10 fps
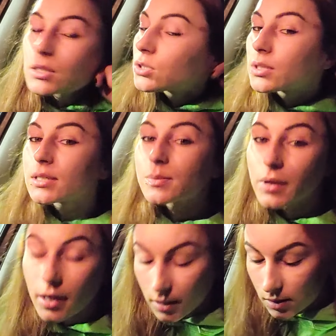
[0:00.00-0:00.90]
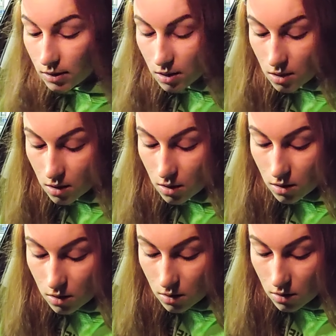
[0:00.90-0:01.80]
to do this because
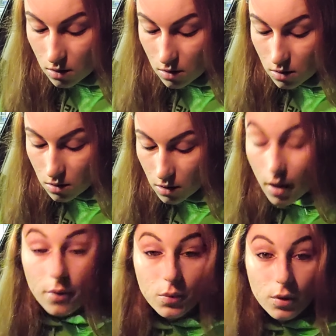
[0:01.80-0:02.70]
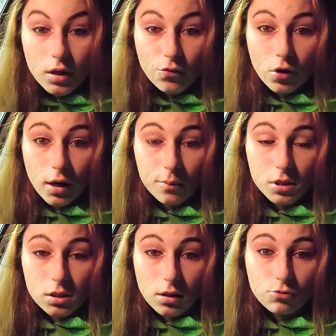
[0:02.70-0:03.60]
I've been working for
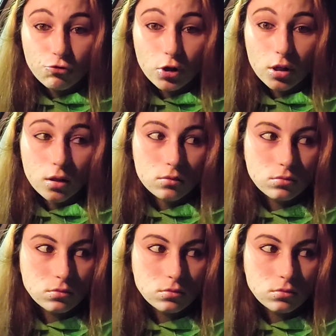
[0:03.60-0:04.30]
Amazon for